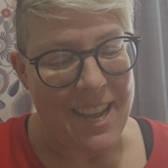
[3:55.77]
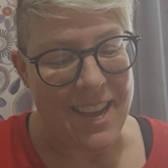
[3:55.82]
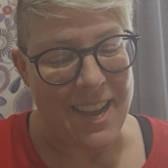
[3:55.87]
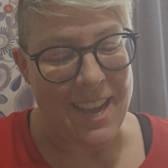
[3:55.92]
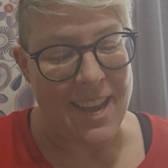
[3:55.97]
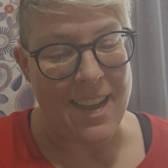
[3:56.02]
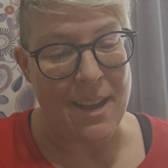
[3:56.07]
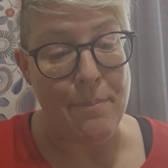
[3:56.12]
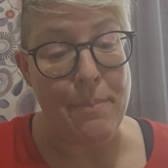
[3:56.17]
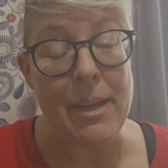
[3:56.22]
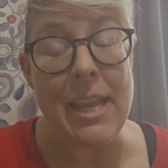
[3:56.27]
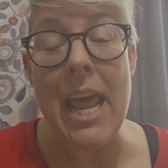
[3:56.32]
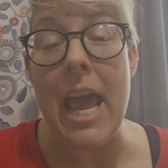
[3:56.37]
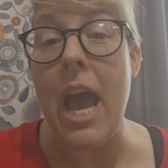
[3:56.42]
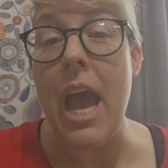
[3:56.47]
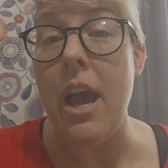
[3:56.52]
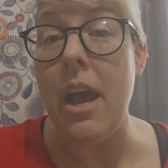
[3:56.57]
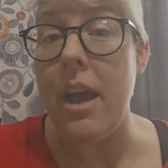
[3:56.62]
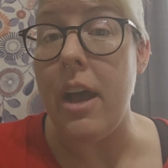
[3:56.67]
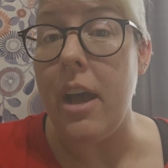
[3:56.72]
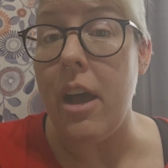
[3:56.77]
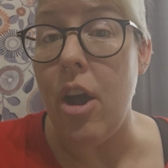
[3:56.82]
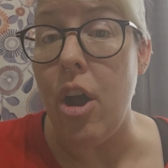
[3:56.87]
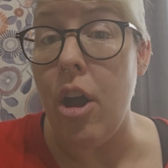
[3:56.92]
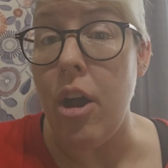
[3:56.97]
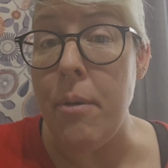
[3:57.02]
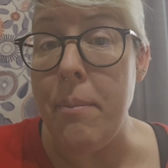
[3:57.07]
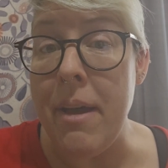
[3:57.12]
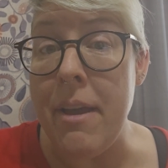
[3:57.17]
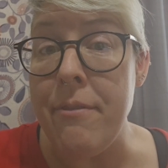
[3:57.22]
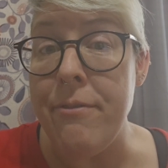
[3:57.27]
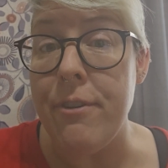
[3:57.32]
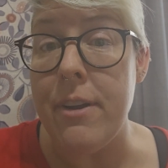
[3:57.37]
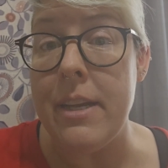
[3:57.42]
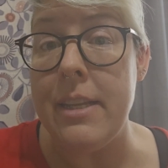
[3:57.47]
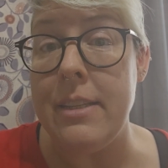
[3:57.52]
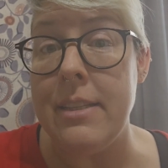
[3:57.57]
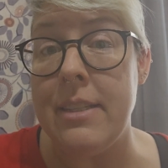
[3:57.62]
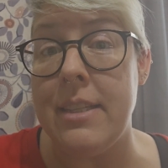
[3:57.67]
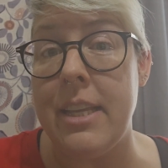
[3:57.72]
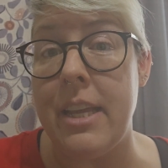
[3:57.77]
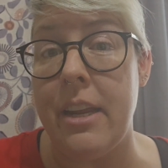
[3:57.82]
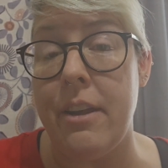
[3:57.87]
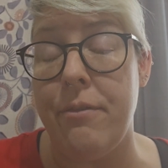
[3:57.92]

But all my friends that